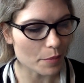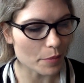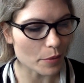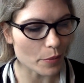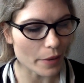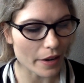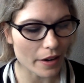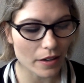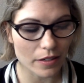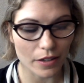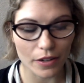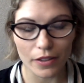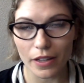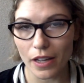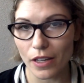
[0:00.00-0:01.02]
but where on
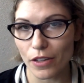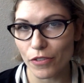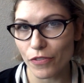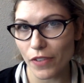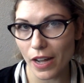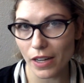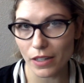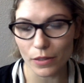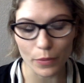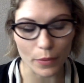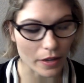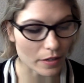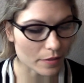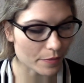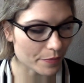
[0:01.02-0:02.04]
earth can you find
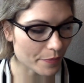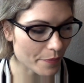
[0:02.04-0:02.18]
one?